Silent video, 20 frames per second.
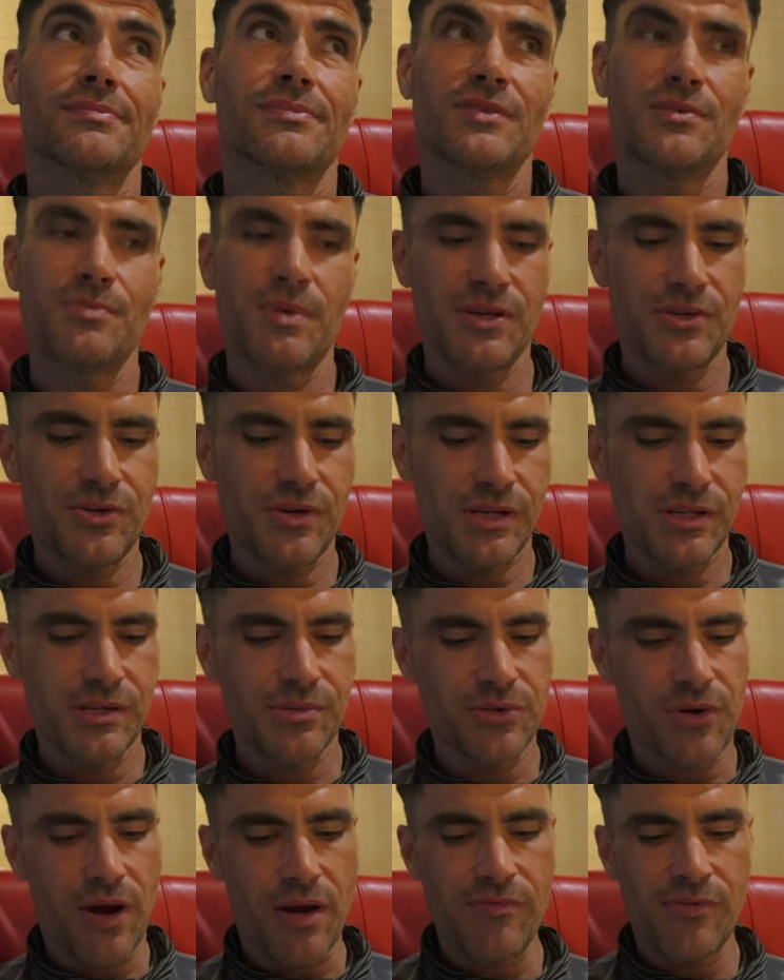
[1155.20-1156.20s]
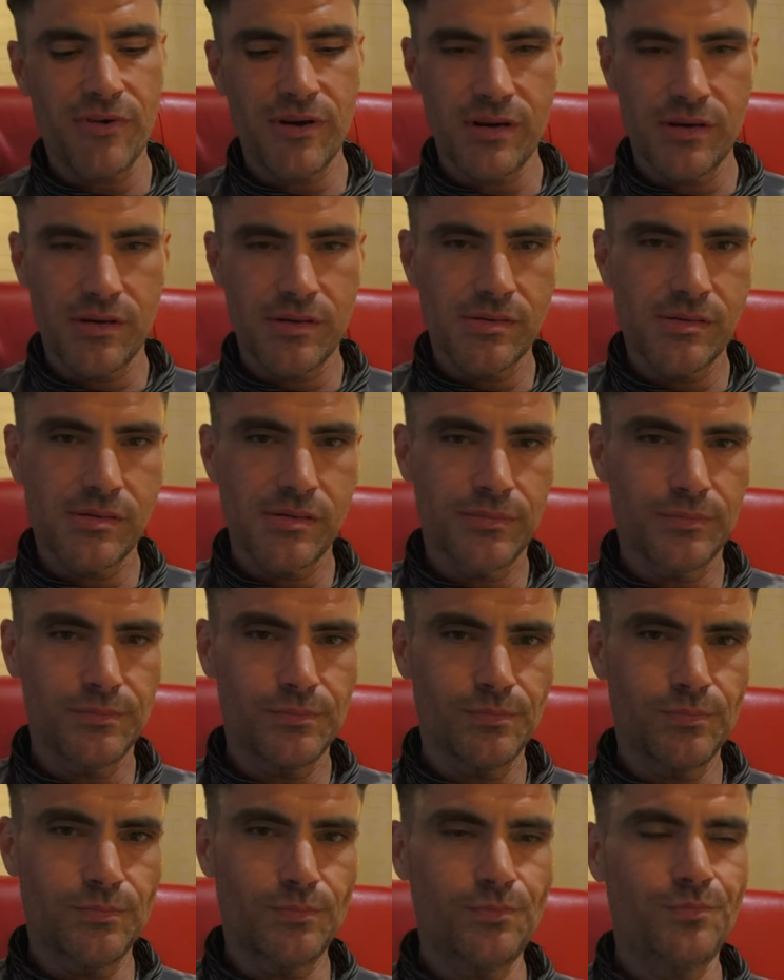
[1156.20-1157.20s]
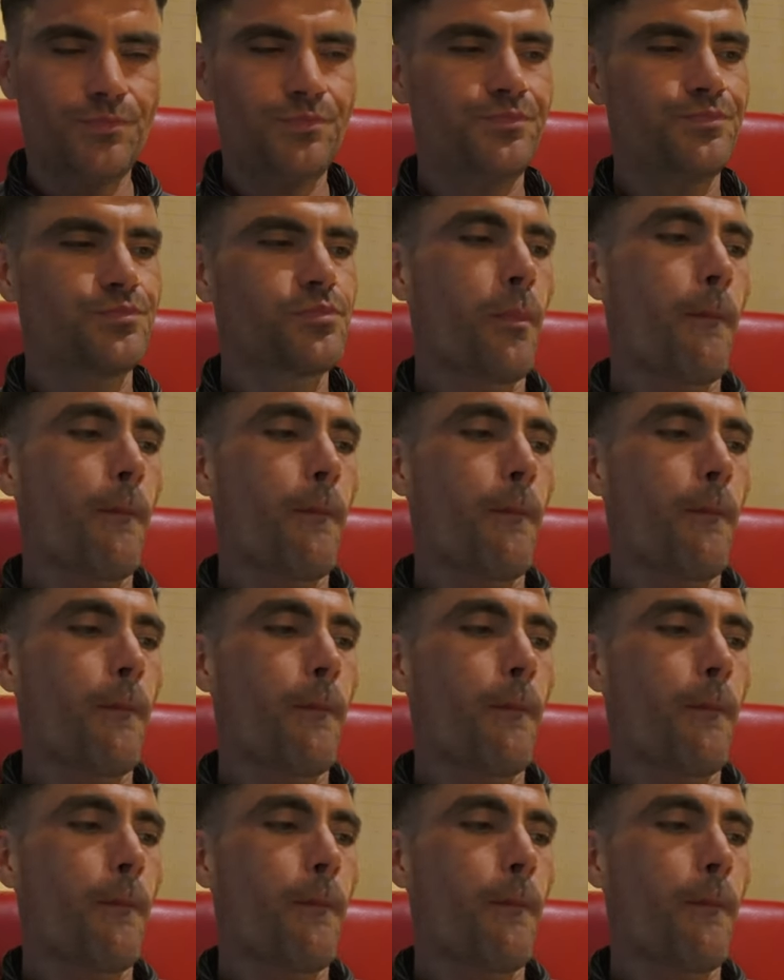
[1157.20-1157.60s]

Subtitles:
so make sure you subscribe for it. And